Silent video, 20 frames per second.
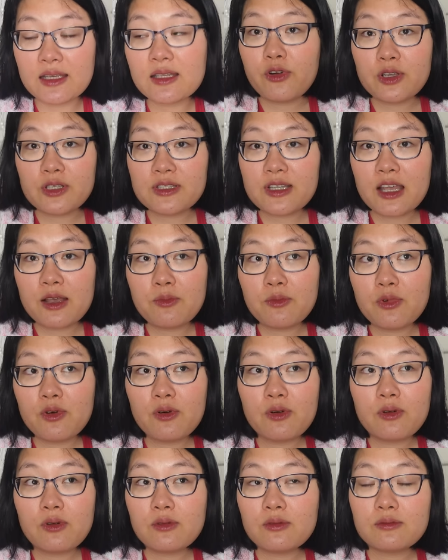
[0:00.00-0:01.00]
For
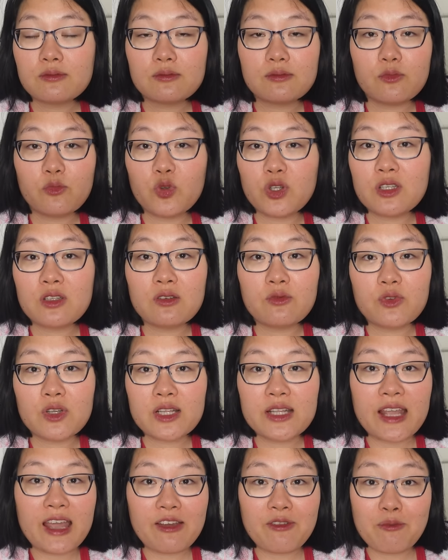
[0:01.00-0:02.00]
example, we didn't
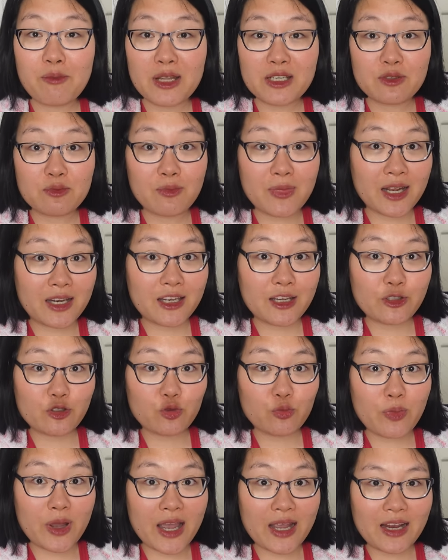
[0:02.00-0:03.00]
really have much money to
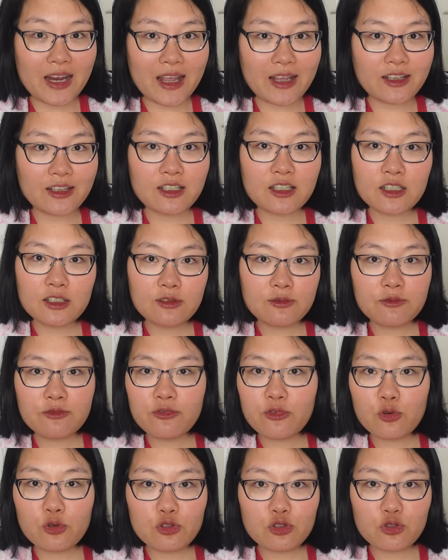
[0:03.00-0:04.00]
buy like good
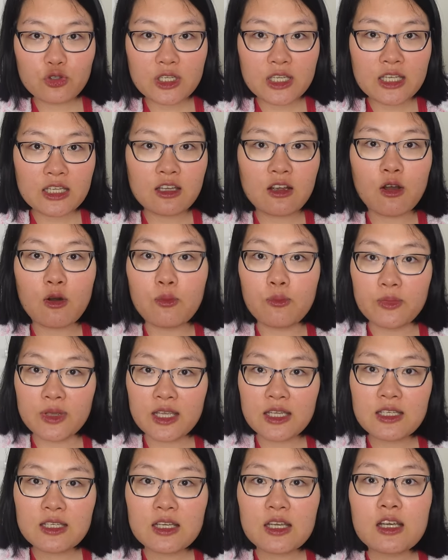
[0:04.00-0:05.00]
food to eat or
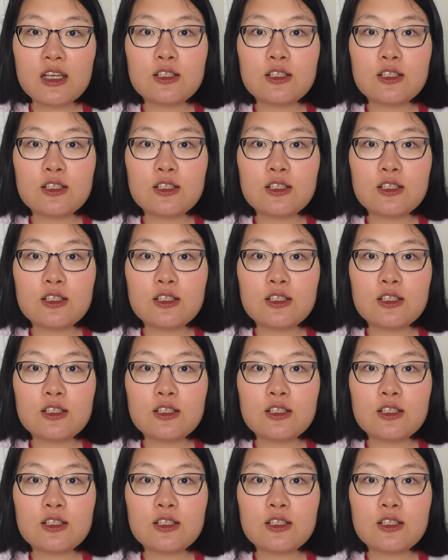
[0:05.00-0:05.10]
meat.